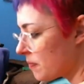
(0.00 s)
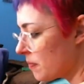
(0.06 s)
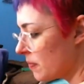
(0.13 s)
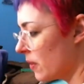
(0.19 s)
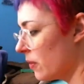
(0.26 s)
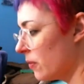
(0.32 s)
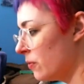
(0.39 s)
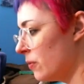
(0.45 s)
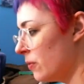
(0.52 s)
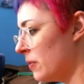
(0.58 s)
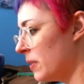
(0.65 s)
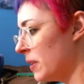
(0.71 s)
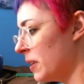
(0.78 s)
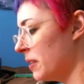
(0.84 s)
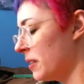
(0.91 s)
vivid
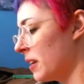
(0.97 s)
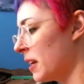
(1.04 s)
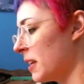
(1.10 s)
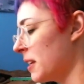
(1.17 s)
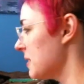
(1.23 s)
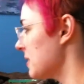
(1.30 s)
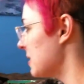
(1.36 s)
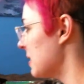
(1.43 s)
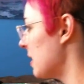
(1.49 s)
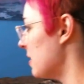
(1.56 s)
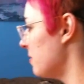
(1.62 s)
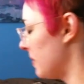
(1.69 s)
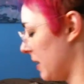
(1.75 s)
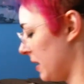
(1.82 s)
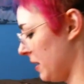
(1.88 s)
kind of
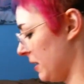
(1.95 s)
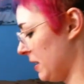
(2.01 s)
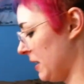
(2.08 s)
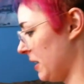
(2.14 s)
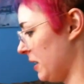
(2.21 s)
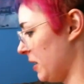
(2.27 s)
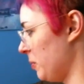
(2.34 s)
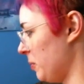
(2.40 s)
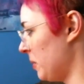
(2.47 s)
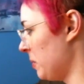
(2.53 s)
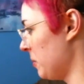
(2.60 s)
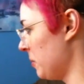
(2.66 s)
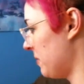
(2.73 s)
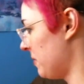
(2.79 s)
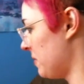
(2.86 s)
sapphire in here, but I'm going to
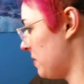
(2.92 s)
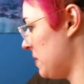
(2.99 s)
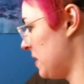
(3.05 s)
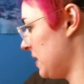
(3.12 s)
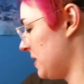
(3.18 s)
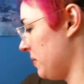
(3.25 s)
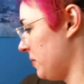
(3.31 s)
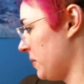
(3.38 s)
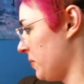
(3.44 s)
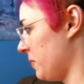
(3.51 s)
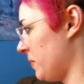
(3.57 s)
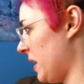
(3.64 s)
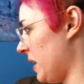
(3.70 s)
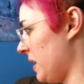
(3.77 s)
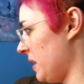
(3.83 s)
have to mix it with white
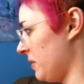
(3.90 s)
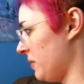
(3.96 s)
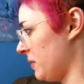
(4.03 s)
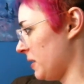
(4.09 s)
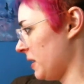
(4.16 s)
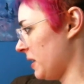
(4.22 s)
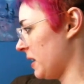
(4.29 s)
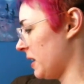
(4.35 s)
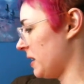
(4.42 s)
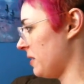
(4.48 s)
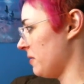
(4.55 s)
in order to kind of